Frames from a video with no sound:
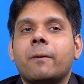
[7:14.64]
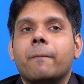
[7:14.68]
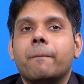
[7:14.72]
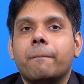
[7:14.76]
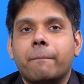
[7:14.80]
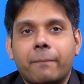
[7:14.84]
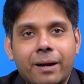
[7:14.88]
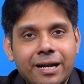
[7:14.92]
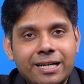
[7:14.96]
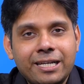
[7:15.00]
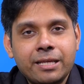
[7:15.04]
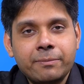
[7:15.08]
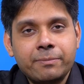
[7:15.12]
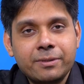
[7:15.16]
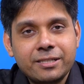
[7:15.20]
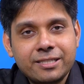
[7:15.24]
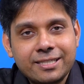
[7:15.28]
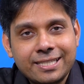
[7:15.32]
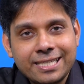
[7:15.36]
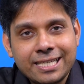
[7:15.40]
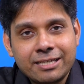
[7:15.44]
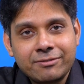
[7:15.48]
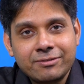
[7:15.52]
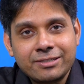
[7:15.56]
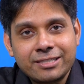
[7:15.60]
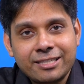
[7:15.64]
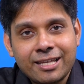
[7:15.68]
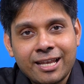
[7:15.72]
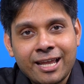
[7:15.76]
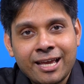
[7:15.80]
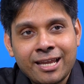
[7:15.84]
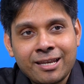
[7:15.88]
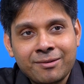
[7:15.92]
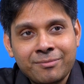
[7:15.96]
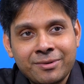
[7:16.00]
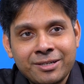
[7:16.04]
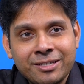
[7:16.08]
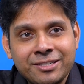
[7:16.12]
multiple sequence
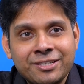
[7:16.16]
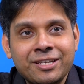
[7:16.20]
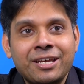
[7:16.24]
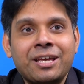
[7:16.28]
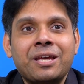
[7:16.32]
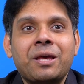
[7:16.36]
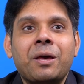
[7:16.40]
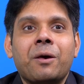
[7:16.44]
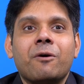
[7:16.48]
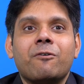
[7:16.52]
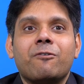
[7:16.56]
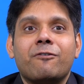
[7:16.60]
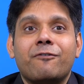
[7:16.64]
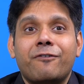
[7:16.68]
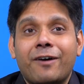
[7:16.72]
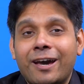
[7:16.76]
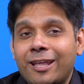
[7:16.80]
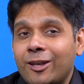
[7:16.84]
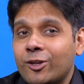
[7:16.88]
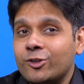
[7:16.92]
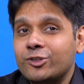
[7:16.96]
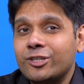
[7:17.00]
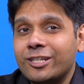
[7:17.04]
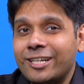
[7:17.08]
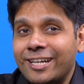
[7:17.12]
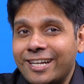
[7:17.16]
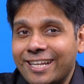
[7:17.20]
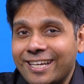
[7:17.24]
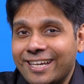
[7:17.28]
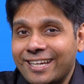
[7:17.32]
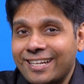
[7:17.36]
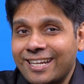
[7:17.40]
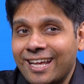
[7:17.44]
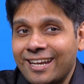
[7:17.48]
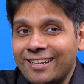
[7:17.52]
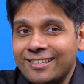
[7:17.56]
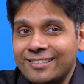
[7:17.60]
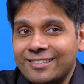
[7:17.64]
alignment, phylogenetic
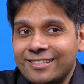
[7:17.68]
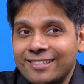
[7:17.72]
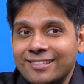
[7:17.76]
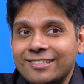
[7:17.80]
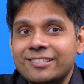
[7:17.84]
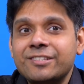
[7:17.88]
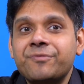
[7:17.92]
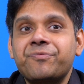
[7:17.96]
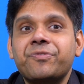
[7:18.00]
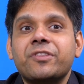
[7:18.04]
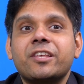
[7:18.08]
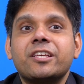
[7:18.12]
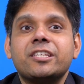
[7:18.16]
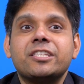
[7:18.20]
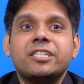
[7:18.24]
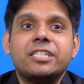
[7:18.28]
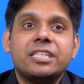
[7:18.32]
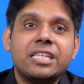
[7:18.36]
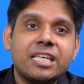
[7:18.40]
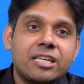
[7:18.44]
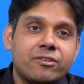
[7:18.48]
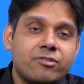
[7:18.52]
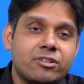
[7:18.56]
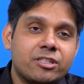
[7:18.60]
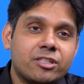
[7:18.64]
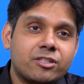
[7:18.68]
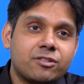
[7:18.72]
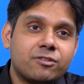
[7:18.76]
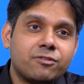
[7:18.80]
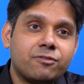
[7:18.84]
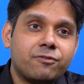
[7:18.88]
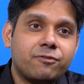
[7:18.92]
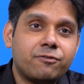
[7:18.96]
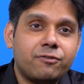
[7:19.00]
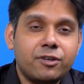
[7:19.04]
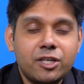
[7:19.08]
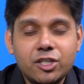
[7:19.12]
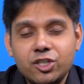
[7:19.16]
analysis,
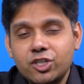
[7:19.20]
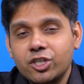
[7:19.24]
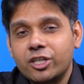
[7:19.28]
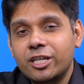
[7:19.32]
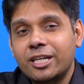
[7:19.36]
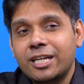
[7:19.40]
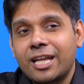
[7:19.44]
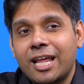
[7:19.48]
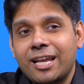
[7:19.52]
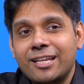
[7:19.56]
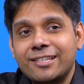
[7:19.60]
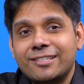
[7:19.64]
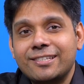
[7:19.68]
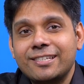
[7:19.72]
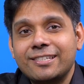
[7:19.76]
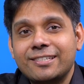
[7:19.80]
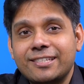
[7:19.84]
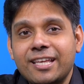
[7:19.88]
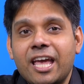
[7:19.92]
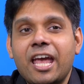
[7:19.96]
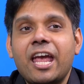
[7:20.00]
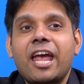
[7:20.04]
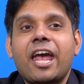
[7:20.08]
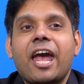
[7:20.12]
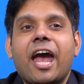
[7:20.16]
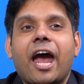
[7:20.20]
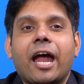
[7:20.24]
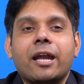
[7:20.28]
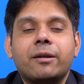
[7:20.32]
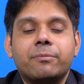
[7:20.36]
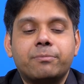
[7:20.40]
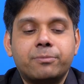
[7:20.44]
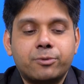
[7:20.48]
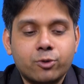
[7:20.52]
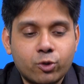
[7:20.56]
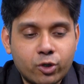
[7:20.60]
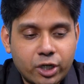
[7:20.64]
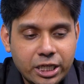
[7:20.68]
sequence feature analysis,
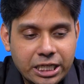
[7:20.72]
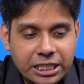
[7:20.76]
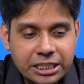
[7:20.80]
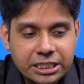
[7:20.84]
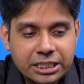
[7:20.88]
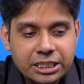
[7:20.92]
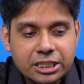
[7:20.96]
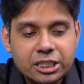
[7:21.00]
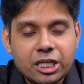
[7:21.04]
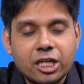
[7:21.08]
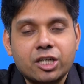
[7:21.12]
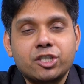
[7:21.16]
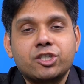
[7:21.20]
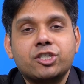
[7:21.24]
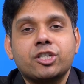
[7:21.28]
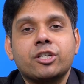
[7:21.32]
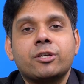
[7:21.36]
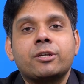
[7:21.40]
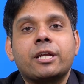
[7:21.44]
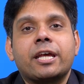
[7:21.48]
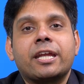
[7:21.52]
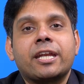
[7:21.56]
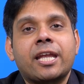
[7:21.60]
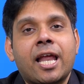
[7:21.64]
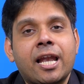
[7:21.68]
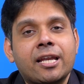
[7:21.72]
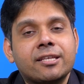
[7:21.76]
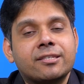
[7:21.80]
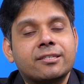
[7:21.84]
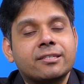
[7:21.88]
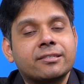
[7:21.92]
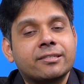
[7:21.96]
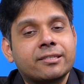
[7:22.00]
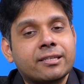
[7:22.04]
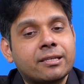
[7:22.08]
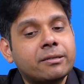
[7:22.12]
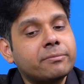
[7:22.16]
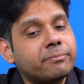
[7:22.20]
and protein structure
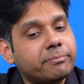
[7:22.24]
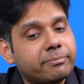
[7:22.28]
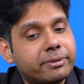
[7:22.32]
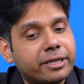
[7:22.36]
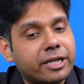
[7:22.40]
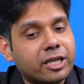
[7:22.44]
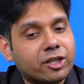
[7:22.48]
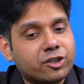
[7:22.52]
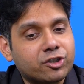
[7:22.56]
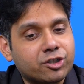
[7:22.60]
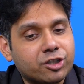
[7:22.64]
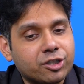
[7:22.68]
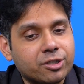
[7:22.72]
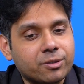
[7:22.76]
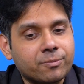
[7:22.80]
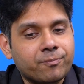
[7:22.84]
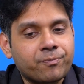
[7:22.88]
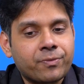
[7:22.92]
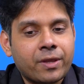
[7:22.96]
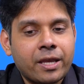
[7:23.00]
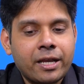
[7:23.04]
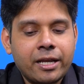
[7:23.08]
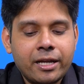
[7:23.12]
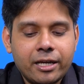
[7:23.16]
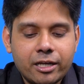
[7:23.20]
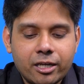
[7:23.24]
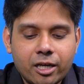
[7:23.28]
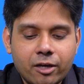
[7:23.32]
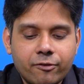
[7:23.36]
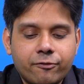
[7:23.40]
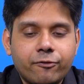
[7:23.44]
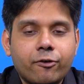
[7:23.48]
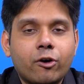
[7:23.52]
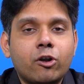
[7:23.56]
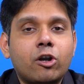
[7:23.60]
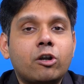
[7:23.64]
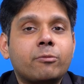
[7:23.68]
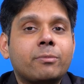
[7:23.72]
analysis and prediction. Now,
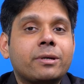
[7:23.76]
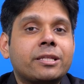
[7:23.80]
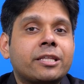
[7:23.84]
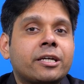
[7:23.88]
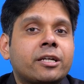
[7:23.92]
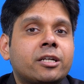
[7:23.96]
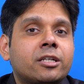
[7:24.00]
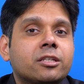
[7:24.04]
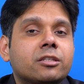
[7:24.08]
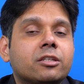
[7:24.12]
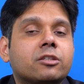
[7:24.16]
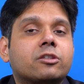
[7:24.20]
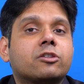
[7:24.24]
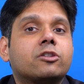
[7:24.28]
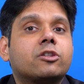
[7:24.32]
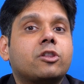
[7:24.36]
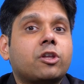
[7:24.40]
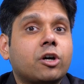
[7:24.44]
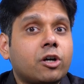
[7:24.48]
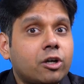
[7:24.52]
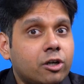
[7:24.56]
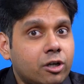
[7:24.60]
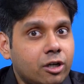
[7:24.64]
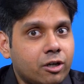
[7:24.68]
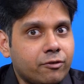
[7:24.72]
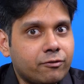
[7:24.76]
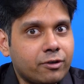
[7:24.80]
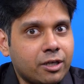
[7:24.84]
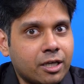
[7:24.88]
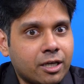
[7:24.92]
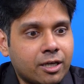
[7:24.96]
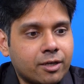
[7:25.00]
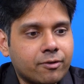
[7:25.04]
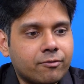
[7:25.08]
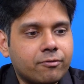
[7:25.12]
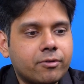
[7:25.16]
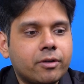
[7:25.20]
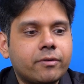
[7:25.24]
followed by that, the third
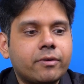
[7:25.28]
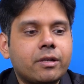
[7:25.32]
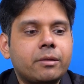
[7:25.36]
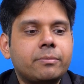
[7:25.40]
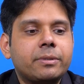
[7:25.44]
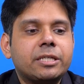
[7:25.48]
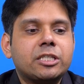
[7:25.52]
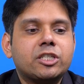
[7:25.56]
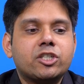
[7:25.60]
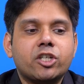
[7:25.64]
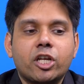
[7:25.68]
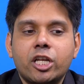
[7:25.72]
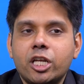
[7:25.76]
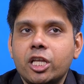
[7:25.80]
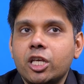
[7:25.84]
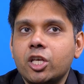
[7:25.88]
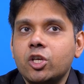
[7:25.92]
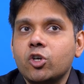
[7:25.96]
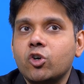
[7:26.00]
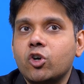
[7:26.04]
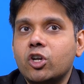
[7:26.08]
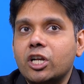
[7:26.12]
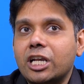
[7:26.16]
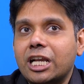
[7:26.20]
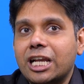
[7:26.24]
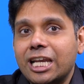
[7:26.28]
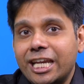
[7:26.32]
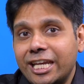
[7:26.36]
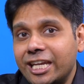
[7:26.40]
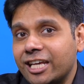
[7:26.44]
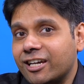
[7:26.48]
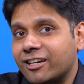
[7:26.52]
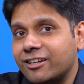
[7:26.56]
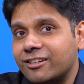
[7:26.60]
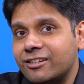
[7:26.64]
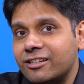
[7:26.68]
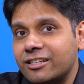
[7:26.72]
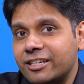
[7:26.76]
week, we will be training you on
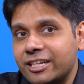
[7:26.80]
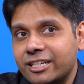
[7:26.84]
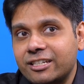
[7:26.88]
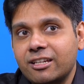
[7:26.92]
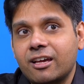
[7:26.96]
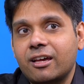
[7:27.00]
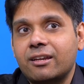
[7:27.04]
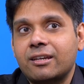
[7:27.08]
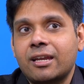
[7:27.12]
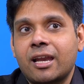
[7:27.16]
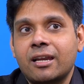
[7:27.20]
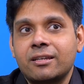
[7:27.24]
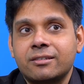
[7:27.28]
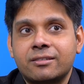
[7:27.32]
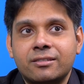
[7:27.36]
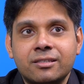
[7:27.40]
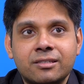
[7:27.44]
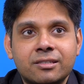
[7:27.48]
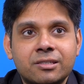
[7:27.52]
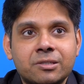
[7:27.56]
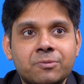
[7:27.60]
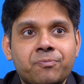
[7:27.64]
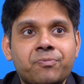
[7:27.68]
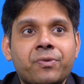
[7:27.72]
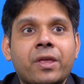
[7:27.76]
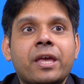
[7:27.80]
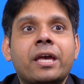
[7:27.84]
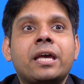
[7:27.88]
clinical data analysis,